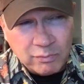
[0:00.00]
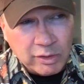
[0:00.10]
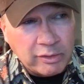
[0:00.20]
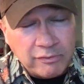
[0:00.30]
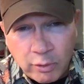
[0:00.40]

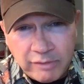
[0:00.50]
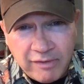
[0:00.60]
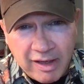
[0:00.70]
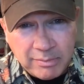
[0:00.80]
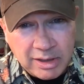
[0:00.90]
with only
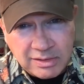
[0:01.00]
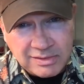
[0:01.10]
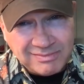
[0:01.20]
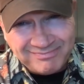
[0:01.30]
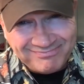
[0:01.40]
45
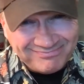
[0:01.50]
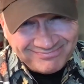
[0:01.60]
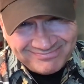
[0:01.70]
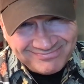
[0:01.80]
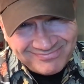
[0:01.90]
minutes
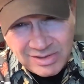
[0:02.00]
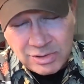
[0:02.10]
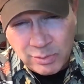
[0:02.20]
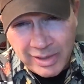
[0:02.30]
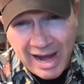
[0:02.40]

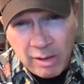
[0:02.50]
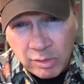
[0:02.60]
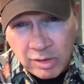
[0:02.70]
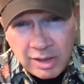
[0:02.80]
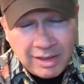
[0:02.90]
to an
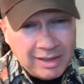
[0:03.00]
hour,